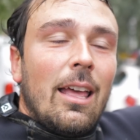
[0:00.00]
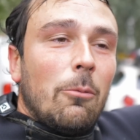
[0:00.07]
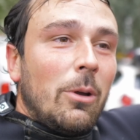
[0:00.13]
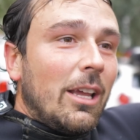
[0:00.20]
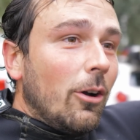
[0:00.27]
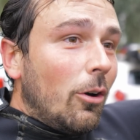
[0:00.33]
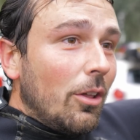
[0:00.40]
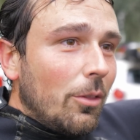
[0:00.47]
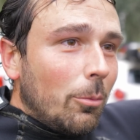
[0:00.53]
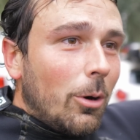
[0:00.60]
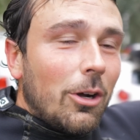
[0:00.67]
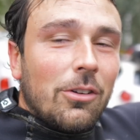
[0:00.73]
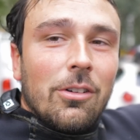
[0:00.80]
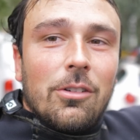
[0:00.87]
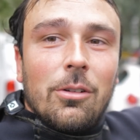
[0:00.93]
We go on the
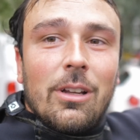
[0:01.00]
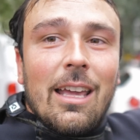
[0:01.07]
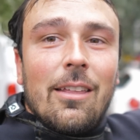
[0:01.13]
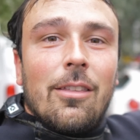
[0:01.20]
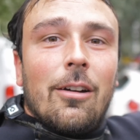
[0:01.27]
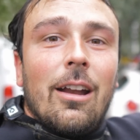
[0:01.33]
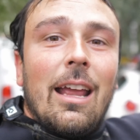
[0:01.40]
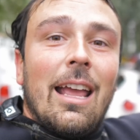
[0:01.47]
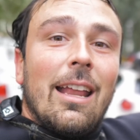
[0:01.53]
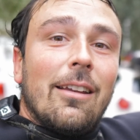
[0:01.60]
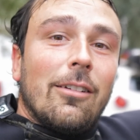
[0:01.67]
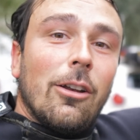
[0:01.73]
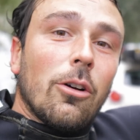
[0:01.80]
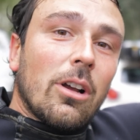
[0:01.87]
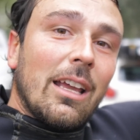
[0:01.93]
water together
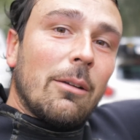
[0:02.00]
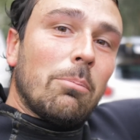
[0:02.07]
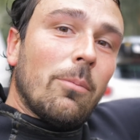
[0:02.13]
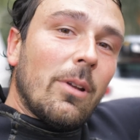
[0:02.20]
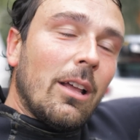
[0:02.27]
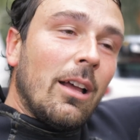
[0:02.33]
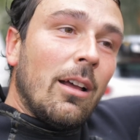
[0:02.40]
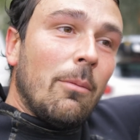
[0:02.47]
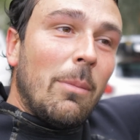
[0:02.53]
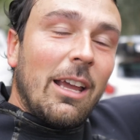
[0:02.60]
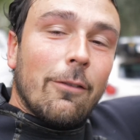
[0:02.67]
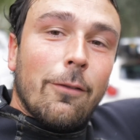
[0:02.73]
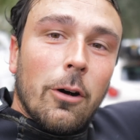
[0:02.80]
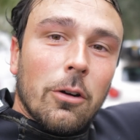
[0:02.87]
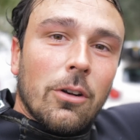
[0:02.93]
and look at,
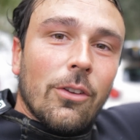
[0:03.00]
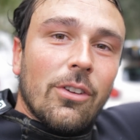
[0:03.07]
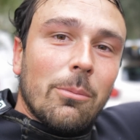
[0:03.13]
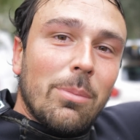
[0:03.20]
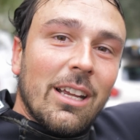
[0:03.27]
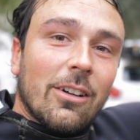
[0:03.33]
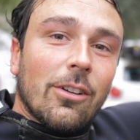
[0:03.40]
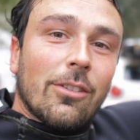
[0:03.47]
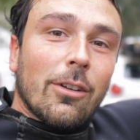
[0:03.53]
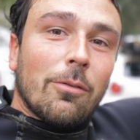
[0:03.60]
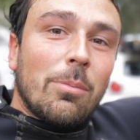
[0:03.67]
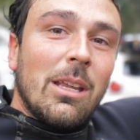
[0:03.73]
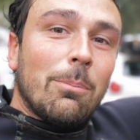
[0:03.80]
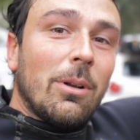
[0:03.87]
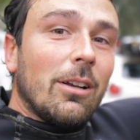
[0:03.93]
make photos and pictures
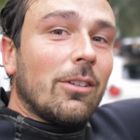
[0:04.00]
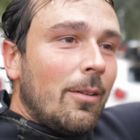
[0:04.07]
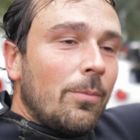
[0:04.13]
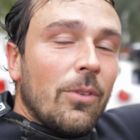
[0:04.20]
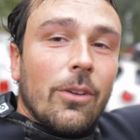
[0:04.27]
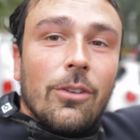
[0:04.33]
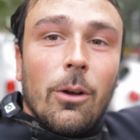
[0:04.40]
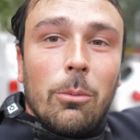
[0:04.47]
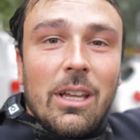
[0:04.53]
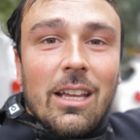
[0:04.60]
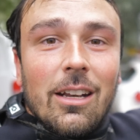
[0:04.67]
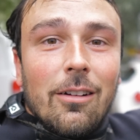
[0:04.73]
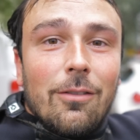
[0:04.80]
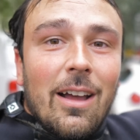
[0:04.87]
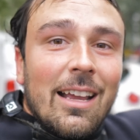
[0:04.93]
of people so we
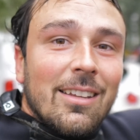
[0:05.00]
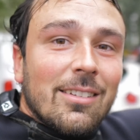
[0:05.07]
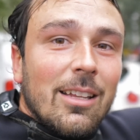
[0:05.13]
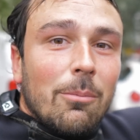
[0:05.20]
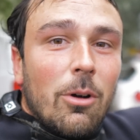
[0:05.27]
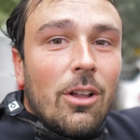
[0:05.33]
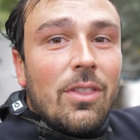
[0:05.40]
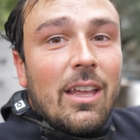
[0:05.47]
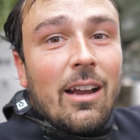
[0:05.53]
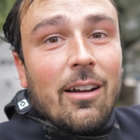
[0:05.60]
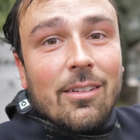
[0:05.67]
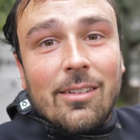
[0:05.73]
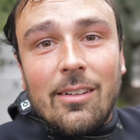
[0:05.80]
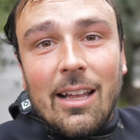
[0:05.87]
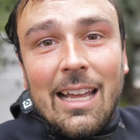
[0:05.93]
can advise them on
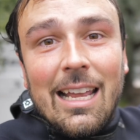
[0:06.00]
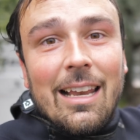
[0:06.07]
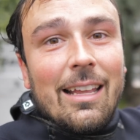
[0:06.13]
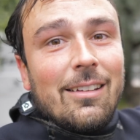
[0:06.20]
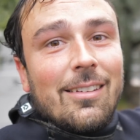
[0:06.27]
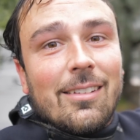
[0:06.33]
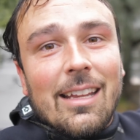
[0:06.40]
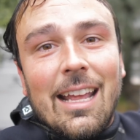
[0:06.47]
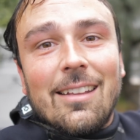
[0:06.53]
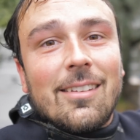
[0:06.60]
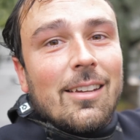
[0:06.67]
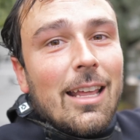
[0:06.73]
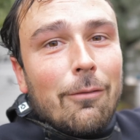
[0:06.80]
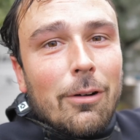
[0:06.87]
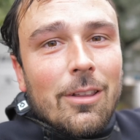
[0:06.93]
their style and stance
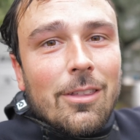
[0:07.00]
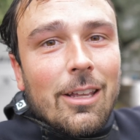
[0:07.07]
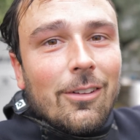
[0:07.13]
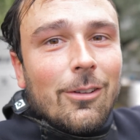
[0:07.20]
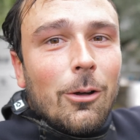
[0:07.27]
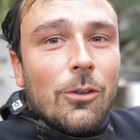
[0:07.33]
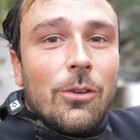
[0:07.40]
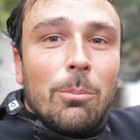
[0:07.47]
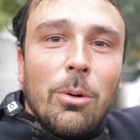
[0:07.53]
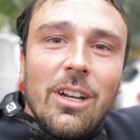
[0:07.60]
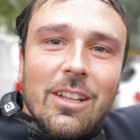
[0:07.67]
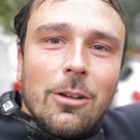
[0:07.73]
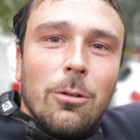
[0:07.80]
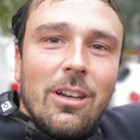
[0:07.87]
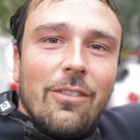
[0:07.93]
and everything. So it's a
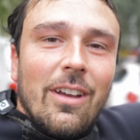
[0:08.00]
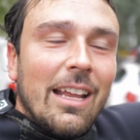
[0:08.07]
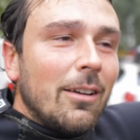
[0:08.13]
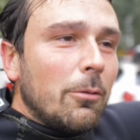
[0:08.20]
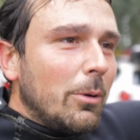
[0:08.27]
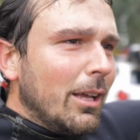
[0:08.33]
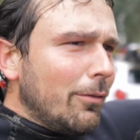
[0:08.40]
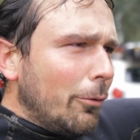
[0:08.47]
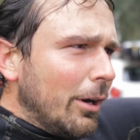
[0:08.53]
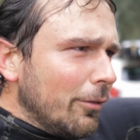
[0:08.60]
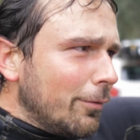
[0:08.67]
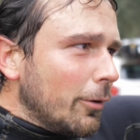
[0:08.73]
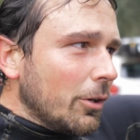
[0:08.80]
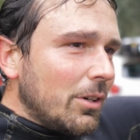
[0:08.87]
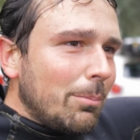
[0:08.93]
pretty cool event. We have around
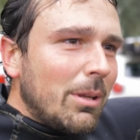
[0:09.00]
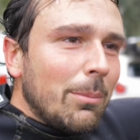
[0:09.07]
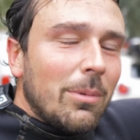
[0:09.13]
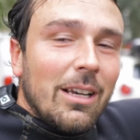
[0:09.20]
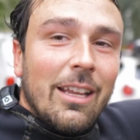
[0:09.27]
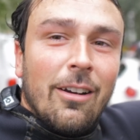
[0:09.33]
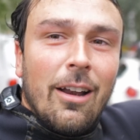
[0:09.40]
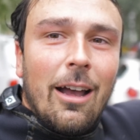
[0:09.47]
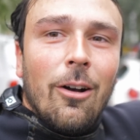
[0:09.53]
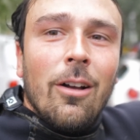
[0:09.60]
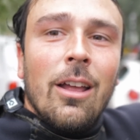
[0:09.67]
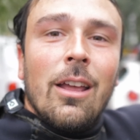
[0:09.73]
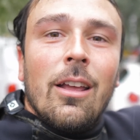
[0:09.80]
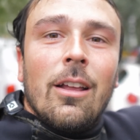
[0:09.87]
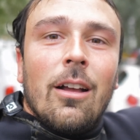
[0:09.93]
40 people here now.
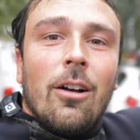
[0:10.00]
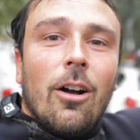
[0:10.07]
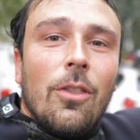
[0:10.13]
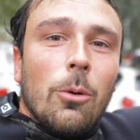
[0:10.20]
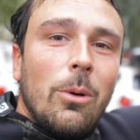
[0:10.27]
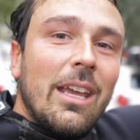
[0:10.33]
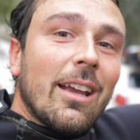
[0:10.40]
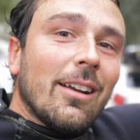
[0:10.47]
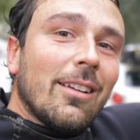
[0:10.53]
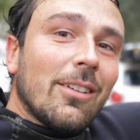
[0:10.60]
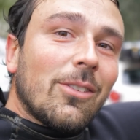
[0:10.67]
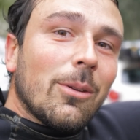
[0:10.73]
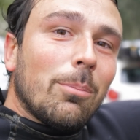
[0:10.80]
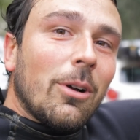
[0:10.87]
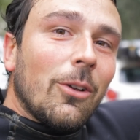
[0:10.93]
On the weekend
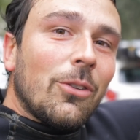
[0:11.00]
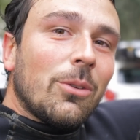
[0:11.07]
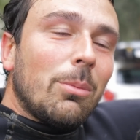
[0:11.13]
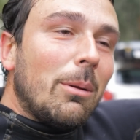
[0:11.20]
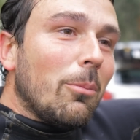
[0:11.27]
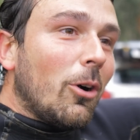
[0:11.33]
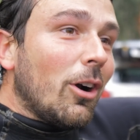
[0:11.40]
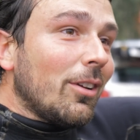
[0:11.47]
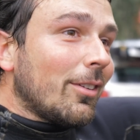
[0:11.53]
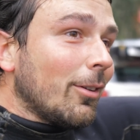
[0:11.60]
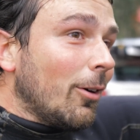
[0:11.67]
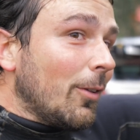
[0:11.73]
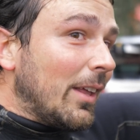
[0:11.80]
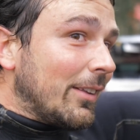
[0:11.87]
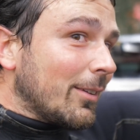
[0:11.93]
it's supposed to be more,
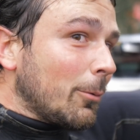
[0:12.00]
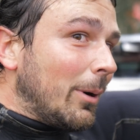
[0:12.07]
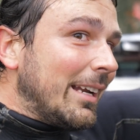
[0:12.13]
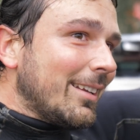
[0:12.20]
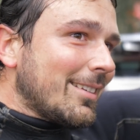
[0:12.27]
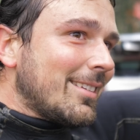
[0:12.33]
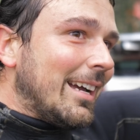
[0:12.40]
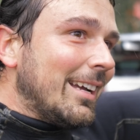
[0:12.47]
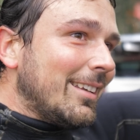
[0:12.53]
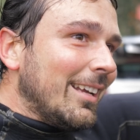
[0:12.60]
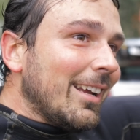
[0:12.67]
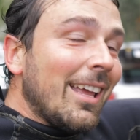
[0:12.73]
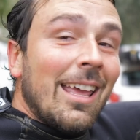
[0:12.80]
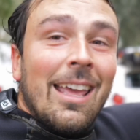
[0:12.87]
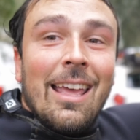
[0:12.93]
so that's quite
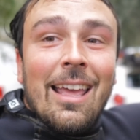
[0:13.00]
exciting.